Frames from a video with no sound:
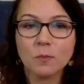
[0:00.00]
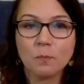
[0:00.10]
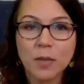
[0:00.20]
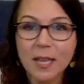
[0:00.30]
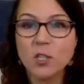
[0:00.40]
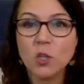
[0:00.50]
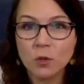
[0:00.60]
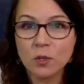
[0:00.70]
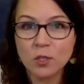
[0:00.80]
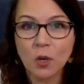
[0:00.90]
place you can
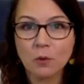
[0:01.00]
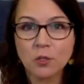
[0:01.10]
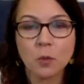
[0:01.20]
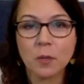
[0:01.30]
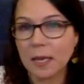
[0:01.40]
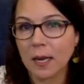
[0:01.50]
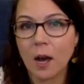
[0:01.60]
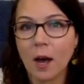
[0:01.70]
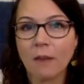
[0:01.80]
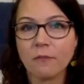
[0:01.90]
just go to and get a
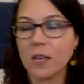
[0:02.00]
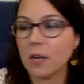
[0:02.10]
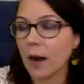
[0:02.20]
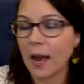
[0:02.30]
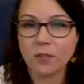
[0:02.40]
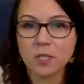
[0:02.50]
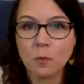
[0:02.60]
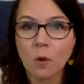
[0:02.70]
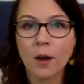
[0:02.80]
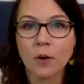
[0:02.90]
coffee or have some
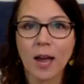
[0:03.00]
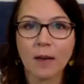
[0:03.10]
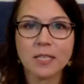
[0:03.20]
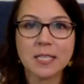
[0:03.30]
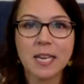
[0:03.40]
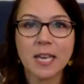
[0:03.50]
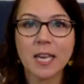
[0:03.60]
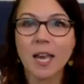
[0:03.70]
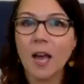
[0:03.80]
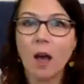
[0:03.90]
water, have a tea,
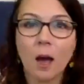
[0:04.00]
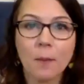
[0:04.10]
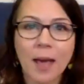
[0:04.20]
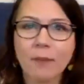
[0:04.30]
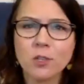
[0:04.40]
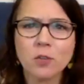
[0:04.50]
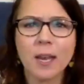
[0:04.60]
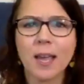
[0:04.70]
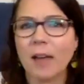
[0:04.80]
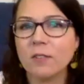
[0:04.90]
um, have a drink,
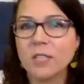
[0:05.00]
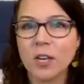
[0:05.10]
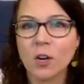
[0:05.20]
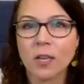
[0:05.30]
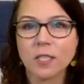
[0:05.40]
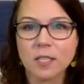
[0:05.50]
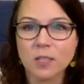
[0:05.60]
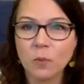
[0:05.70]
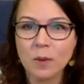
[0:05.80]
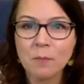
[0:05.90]
have dinner. It's
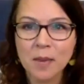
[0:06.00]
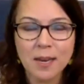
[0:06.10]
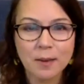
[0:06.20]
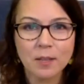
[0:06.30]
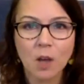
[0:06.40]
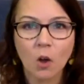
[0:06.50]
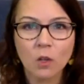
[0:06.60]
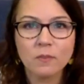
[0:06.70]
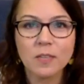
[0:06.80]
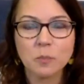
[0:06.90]
we meet in all of
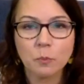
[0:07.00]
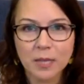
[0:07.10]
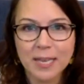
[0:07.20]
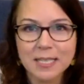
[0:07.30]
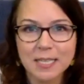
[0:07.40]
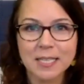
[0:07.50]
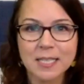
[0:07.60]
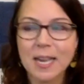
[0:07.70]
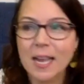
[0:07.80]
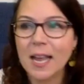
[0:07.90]
these places,
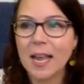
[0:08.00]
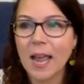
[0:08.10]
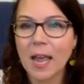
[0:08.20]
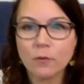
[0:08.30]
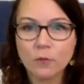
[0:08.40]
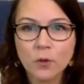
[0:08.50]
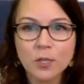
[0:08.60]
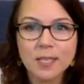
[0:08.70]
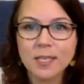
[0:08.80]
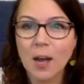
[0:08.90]
and food is
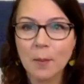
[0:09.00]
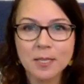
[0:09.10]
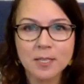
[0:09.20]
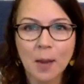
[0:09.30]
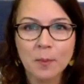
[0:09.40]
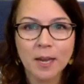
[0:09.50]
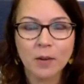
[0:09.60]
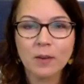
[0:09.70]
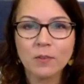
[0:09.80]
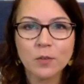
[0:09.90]
this common denominator.
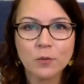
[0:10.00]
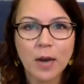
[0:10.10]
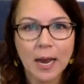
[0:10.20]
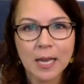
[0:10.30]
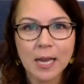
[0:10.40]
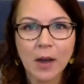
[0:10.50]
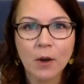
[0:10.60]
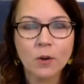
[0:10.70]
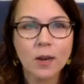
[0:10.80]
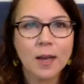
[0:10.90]
Even if we're hanging out,
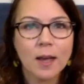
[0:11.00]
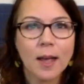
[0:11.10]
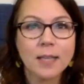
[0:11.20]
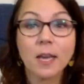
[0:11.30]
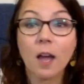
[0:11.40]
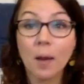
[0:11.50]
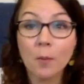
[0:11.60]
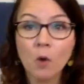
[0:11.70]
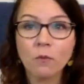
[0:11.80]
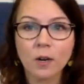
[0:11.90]
it's like come
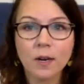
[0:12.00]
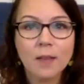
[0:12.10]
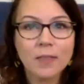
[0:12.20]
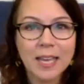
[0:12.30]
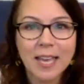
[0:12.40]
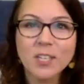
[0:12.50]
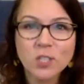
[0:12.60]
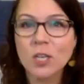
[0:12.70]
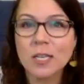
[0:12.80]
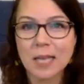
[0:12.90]
over. The kitchen
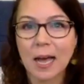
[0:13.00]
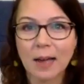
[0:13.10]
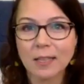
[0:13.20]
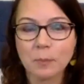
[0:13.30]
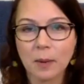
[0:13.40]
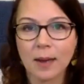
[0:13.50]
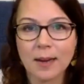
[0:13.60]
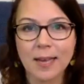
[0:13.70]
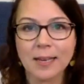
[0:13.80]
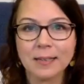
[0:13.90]
is the hot spot
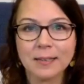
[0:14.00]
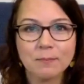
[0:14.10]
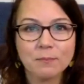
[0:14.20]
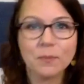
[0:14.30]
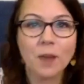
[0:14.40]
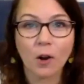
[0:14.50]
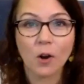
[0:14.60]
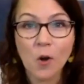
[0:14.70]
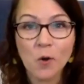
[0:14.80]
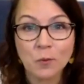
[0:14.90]
in our
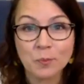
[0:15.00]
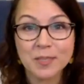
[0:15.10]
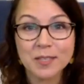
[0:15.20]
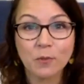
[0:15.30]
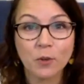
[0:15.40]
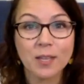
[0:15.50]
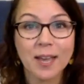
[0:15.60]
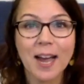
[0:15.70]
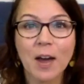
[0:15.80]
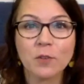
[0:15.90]
homes for like
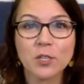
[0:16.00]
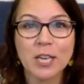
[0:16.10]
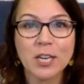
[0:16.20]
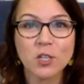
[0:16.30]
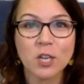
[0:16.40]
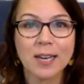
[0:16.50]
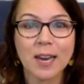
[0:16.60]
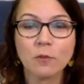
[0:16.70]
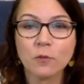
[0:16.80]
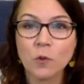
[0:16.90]
conversation and
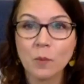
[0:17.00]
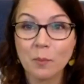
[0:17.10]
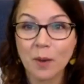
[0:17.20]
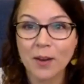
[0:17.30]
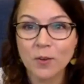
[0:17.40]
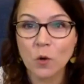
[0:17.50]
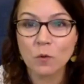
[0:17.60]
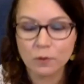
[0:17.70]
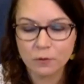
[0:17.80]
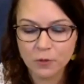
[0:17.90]
food. We bond
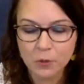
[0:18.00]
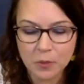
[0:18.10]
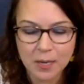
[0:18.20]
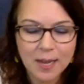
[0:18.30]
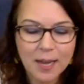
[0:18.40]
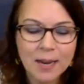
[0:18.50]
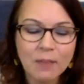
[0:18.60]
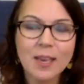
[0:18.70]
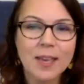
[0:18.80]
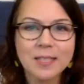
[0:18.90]
over food. Now, the
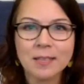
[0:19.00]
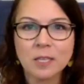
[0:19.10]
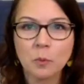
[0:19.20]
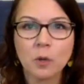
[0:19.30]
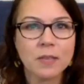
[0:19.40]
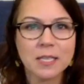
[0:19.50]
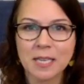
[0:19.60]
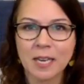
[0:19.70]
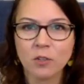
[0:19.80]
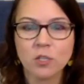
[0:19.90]
kids in this book, the
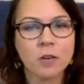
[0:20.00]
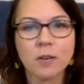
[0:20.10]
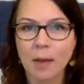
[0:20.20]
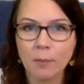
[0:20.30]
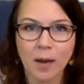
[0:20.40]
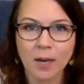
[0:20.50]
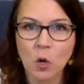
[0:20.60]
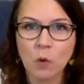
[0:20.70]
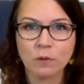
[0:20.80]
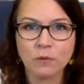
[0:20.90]
teenagers, they're not bonding
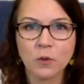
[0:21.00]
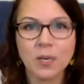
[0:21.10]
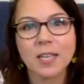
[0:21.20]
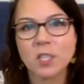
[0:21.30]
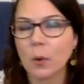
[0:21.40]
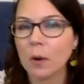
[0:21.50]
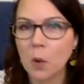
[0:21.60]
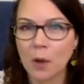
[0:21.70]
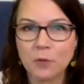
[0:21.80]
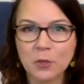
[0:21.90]
over food. Yes, there are
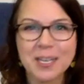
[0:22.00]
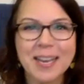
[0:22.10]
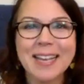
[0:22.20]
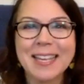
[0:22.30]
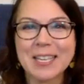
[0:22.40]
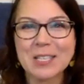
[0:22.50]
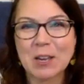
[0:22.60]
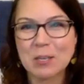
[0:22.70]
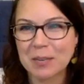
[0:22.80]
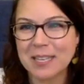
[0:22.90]
waffles. Yes, it
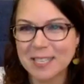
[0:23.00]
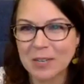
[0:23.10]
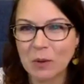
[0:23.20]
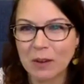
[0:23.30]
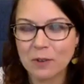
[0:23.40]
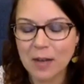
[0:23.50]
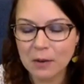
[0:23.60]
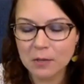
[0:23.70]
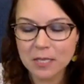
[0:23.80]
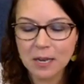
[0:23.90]
takes place in a waffle
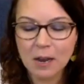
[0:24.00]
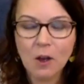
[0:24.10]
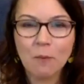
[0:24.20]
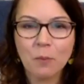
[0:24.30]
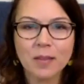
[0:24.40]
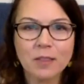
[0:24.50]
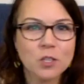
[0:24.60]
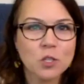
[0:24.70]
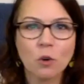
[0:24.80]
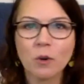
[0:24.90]
house, but the
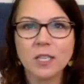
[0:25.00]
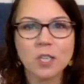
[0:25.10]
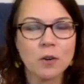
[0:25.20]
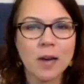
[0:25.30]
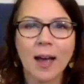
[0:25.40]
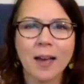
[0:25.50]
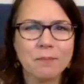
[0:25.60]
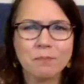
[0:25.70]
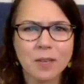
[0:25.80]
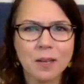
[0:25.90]
stories are not
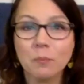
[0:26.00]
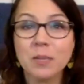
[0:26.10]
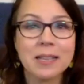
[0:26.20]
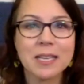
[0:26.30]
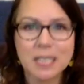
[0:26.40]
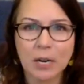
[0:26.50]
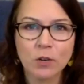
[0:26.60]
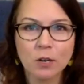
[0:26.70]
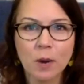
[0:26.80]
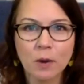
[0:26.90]
completely centered
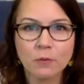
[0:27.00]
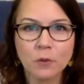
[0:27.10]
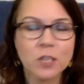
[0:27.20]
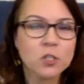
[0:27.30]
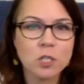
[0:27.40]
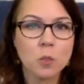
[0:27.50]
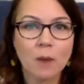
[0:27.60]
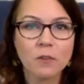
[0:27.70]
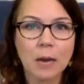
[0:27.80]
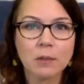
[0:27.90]
around food. It's just the
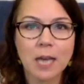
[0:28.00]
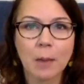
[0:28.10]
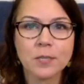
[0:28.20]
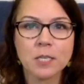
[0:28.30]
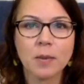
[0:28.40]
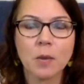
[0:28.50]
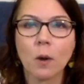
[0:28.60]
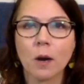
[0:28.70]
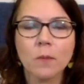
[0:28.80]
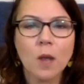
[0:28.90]
waffle house happens to be
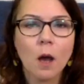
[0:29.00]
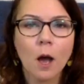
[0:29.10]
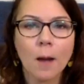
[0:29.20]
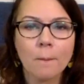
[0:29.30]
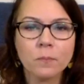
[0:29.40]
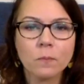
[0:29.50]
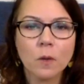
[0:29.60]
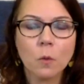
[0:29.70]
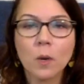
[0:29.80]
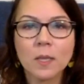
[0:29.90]
where um,
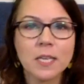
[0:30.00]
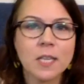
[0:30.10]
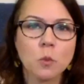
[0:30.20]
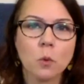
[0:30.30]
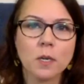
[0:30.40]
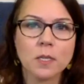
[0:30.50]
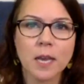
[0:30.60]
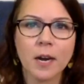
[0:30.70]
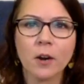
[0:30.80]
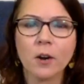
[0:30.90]
one of the teens works
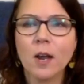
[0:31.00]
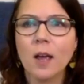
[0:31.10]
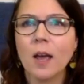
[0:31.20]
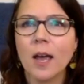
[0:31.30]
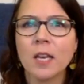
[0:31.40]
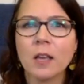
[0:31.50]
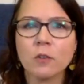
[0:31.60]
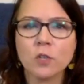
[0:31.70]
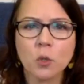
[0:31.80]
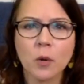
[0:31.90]
there, and another
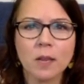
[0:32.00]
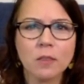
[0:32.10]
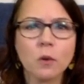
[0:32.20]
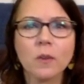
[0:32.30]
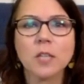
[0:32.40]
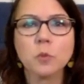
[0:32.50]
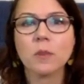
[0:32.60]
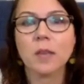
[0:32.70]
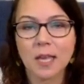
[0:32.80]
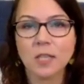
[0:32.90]
story, that's where the
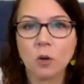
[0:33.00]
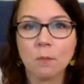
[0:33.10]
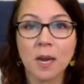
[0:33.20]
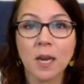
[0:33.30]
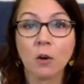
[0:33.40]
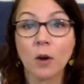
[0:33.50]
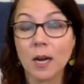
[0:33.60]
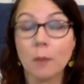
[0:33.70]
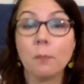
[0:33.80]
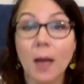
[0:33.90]
kids are meeting or end
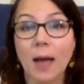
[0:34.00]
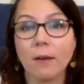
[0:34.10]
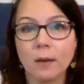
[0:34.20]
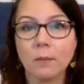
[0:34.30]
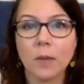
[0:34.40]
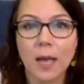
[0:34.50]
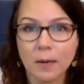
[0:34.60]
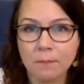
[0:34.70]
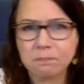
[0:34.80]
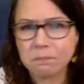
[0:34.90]
up at,
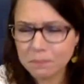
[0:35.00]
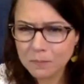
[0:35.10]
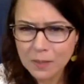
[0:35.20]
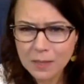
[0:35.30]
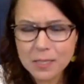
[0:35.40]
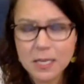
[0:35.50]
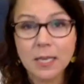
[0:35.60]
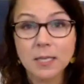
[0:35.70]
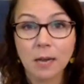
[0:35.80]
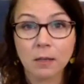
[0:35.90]
and seeking
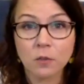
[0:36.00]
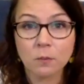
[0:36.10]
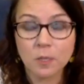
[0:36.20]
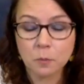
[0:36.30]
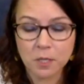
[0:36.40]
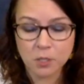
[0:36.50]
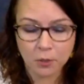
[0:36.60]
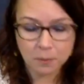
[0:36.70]
solace from this blizzard.